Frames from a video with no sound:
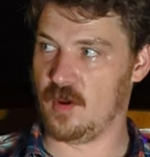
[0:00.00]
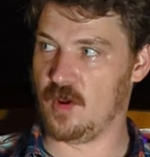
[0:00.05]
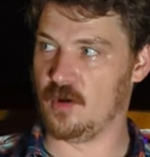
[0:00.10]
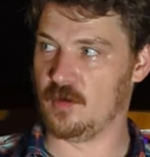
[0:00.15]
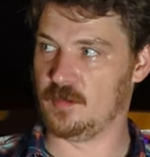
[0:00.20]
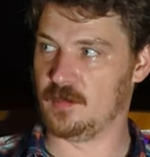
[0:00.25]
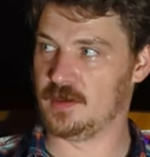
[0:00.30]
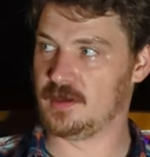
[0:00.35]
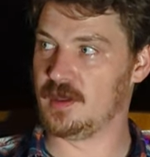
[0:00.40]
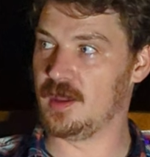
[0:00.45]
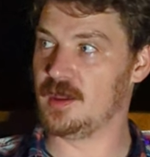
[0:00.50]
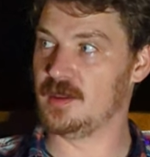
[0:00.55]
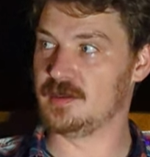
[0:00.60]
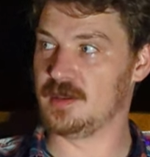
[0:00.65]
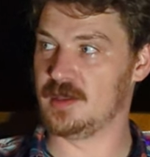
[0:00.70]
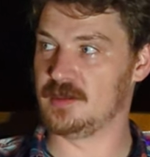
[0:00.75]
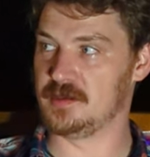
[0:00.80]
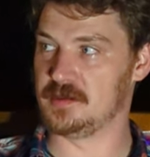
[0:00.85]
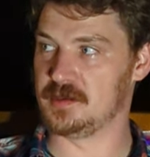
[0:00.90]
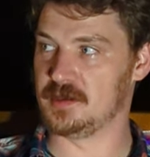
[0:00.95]
I'm gonna take this
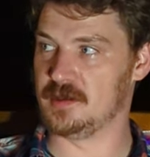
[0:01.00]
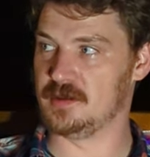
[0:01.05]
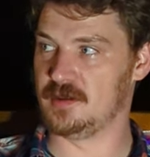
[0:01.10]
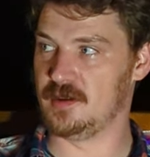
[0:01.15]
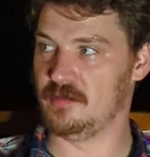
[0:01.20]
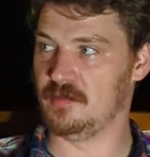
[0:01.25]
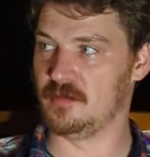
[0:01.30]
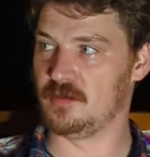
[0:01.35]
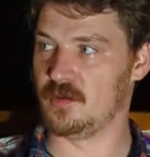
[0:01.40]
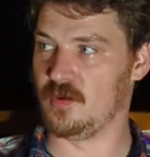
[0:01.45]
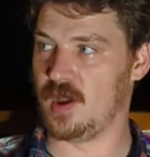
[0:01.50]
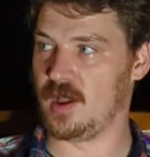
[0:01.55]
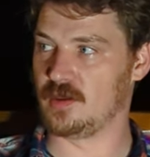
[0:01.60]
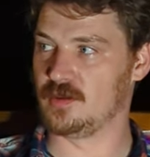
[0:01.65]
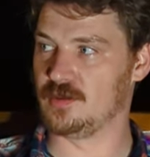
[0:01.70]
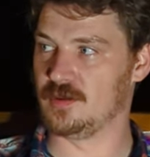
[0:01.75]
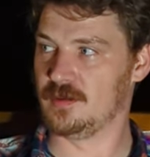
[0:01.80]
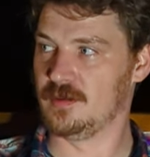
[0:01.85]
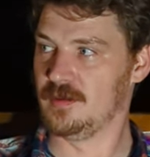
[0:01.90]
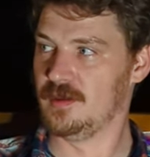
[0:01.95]
in a different direction.
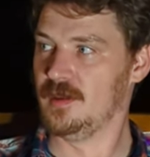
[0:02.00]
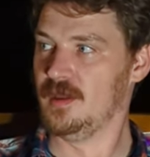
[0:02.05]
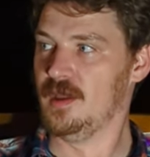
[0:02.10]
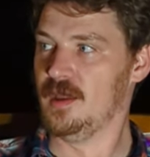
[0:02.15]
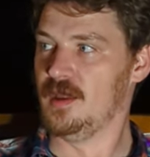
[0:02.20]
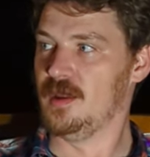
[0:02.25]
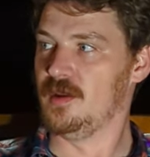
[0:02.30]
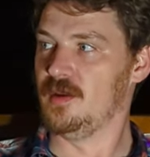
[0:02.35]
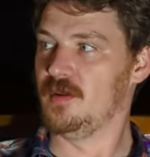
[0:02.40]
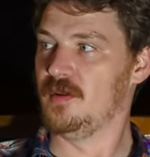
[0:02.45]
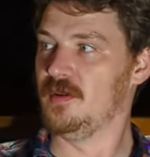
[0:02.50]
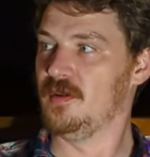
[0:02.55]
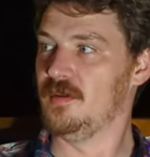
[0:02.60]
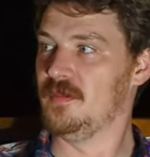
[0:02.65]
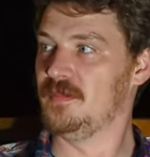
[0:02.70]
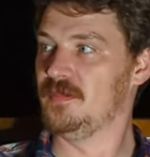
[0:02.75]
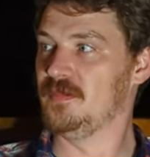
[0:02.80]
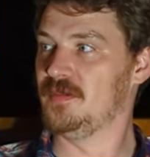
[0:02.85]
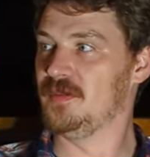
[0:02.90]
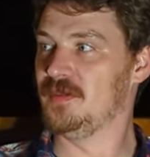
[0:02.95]
All ears, because I
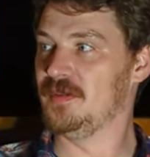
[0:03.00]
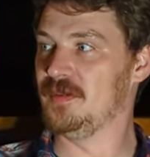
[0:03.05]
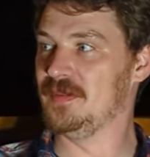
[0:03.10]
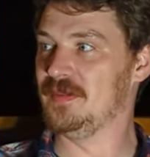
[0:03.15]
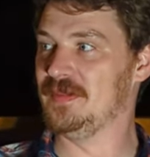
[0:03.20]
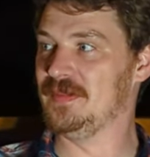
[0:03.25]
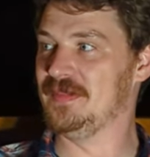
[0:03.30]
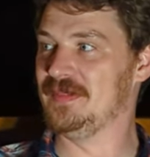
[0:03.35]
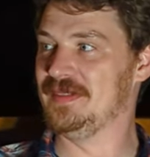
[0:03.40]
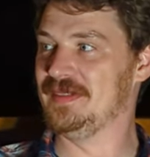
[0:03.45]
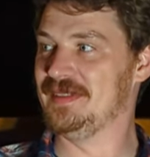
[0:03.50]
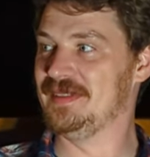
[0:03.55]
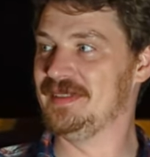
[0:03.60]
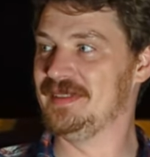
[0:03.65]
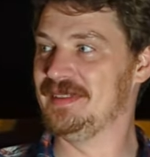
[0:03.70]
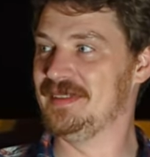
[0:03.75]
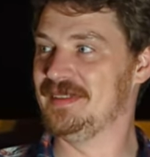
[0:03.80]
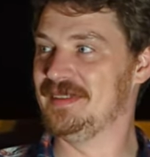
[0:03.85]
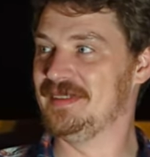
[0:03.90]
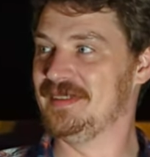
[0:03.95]
think about Rome at least once a
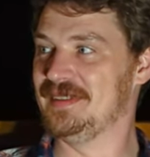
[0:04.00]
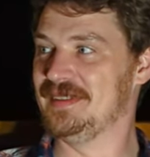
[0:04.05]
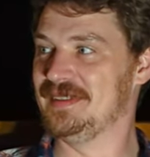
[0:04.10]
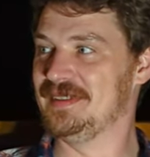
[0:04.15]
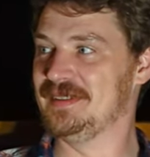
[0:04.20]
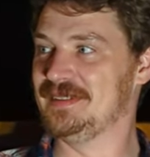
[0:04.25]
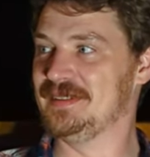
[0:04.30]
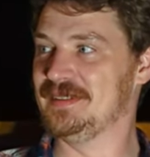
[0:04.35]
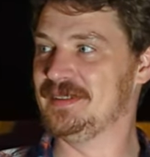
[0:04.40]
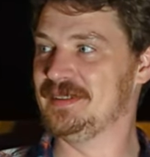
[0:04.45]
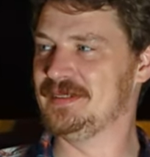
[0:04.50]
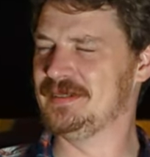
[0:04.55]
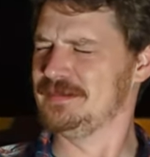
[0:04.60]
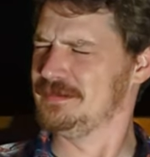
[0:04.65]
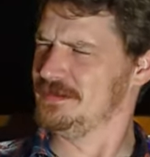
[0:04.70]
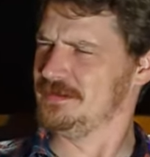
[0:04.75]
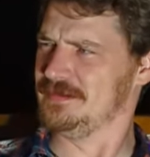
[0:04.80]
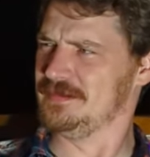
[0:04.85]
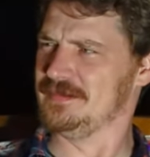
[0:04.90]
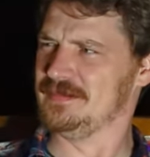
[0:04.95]
week.
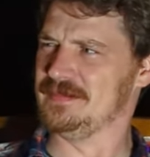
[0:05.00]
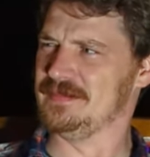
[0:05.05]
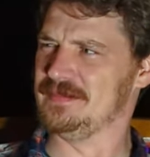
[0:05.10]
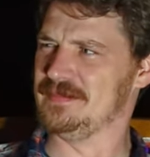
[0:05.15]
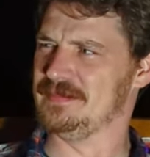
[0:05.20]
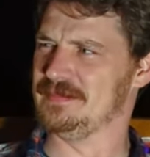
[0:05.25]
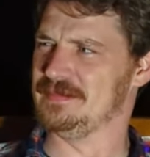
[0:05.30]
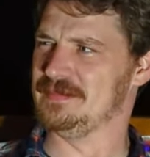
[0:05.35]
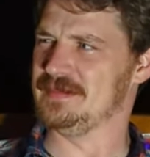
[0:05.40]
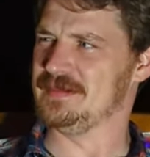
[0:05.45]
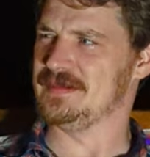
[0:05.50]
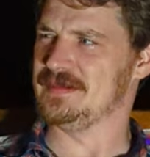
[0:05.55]
You didn't see